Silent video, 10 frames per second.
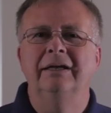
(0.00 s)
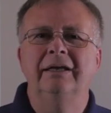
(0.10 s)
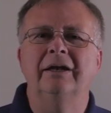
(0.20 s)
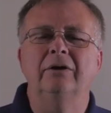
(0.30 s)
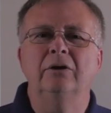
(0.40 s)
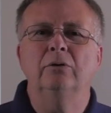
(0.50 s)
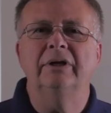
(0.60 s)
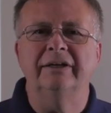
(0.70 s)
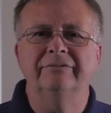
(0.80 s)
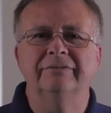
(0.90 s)
you know, you'll
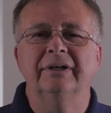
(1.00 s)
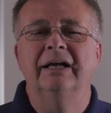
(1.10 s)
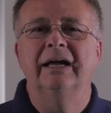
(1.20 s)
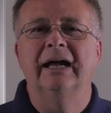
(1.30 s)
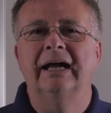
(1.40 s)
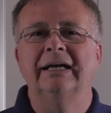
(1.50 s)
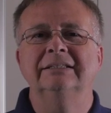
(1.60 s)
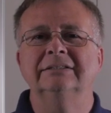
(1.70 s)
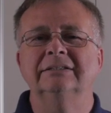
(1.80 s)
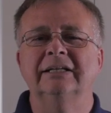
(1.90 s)
live.
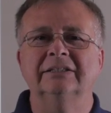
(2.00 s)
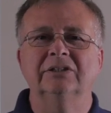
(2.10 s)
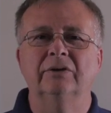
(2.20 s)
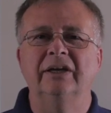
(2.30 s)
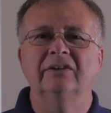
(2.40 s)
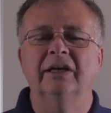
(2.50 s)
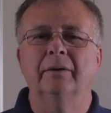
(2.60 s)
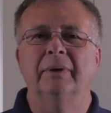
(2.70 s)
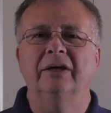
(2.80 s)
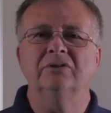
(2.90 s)
And that's the great thing
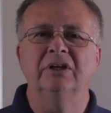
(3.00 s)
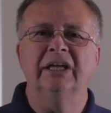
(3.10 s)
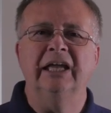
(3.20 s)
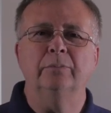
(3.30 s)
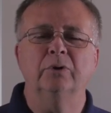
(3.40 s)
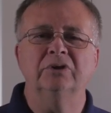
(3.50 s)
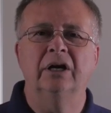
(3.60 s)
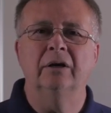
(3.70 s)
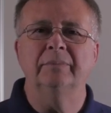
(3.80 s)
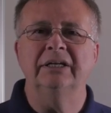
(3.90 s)
about doing keyboard
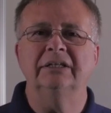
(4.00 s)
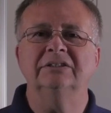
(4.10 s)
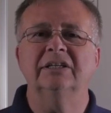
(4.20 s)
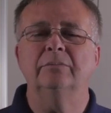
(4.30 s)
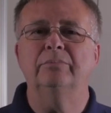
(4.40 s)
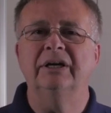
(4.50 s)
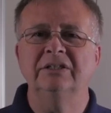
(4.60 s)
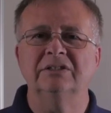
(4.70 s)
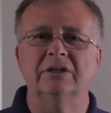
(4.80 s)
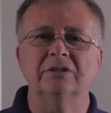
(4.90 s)
harmony instead of
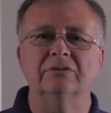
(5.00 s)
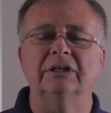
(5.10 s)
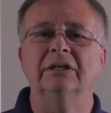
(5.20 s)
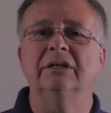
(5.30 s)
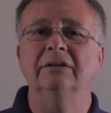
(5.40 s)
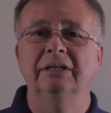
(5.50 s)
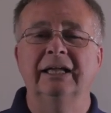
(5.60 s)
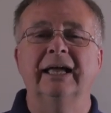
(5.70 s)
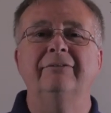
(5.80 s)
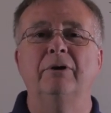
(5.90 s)
brain surgery. You know,
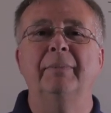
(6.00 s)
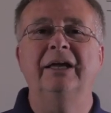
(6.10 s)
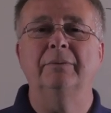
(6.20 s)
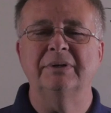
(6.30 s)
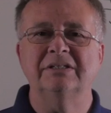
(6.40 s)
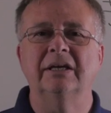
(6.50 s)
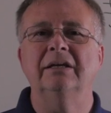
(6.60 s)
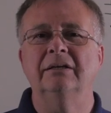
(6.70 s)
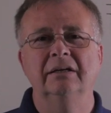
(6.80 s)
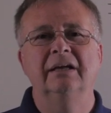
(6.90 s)
if you make a
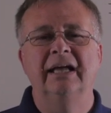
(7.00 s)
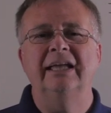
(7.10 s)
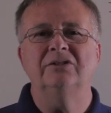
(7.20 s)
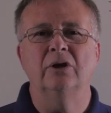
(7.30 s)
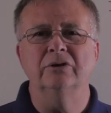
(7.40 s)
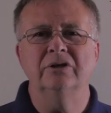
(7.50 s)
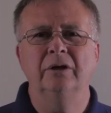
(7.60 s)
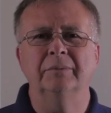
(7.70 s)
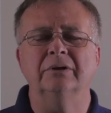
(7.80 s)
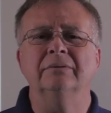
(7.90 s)
mistake, it's not
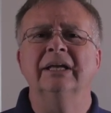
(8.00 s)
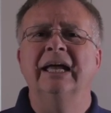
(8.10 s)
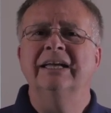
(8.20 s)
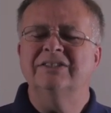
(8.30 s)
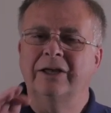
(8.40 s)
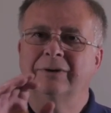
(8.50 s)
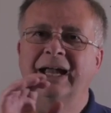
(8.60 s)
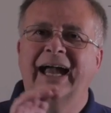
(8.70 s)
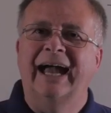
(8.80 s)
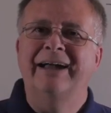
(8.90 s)
terminal. So
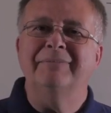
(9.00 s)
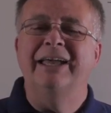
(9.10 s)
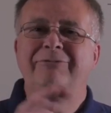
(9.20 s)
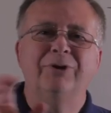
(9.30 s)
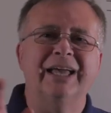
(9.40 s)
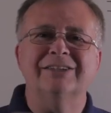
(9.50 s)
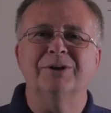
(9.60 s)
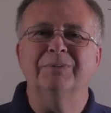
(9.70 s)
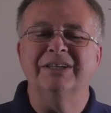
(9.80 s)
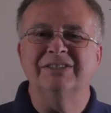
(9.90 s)
if you get
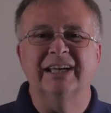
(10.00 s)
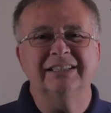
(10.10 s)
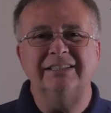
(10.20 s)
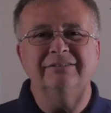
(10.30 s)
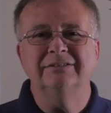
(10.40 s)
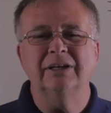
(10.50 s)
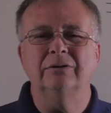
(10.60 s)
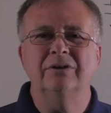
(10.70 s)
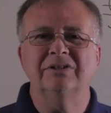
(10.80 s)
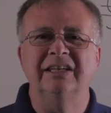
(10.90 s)
some consecutives,
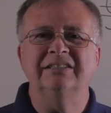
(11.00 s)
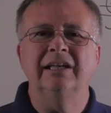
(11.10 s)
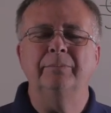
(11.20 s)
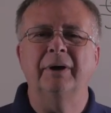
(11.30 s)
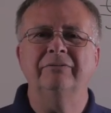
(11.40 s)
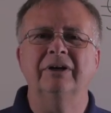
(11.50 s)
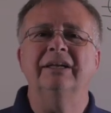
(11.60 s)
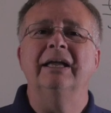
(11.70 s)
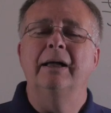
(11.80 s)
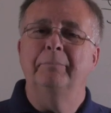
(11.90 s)
don't lose any sleep over
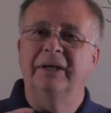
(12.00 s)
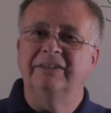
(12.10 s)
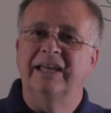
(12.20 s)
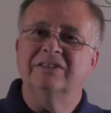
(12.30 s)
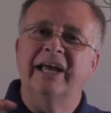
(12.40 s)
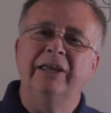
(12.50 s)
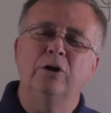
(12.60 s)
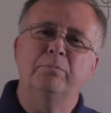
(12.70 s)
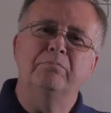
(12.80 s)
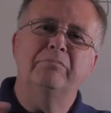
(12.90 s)
it. But that's how
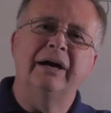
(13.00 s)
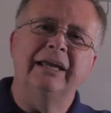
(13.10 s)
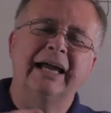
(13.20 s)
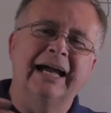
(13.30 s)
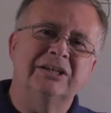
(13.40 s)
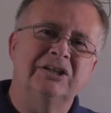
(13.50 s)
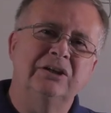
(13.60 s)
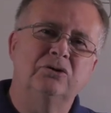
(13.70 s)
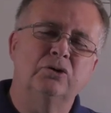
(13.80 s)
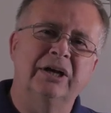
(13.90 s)
you might
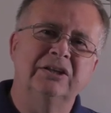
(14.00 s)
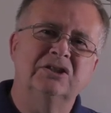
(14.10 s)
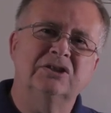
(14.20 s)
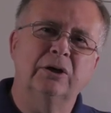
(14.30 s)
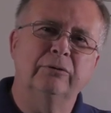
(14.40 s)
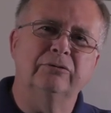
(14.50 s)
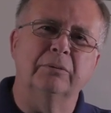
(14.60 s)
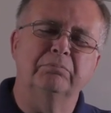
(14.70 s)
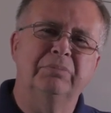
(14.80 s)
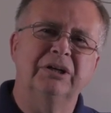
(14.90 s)
actually try and solve
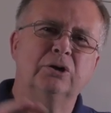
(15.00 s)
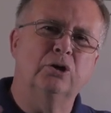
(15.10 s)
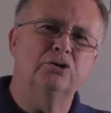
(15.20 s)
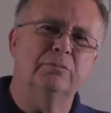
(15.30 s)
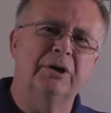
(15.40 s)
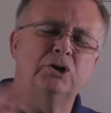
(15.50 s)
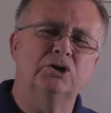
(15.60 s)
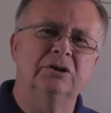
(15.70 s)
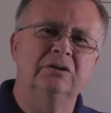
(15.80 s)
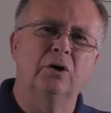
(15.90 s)
them. Bit of contrary
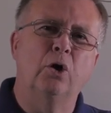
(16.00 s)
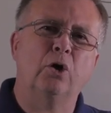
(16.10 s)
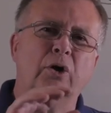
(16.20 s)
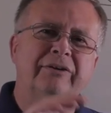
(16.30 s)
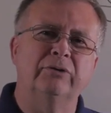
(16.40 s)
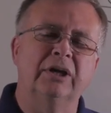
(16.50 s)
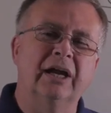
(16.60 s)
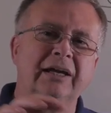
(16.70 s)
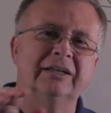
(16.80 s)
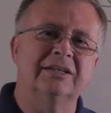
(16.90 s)
motion, or if we're
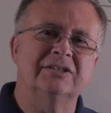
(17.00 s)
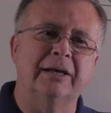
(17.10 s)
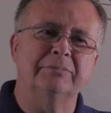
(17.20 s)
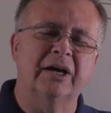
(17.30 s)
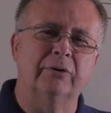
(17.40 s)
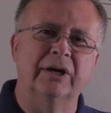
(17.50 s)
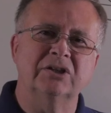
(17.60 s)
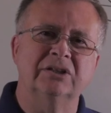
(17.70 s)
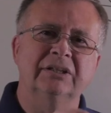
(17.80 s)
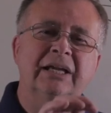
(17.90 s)
going in the same
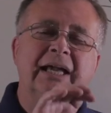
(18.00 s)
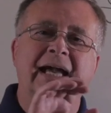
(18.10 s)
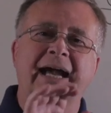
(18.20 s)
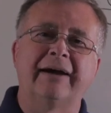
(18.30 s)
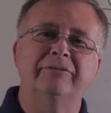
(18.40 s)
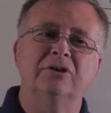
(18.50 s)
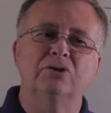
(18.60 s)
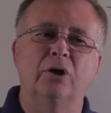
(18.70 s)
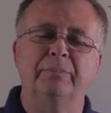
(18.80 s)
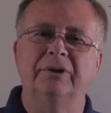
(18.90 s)
direction, have the
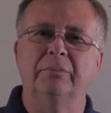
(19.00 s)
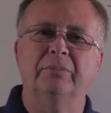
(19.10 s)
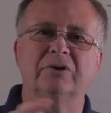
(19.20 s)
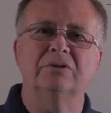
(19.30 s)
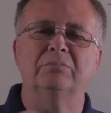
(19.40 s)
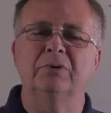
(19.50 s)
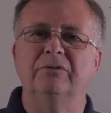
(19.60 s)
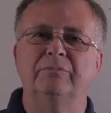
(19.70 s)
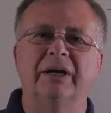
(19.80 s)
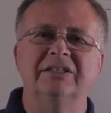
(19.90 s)
top and the bottom
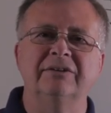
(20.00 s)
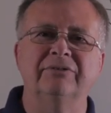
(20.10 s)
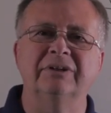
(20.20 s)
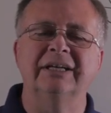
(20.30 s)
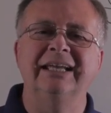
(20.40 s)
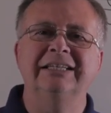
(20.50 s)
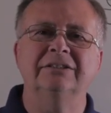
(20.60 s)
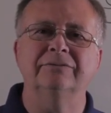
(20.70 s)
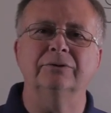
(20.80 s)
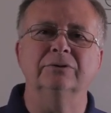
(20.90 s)
move by different
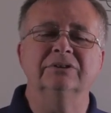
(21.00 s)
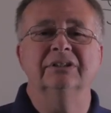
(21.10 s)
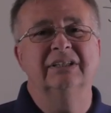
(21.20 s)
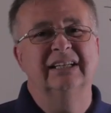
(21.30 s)
intervals,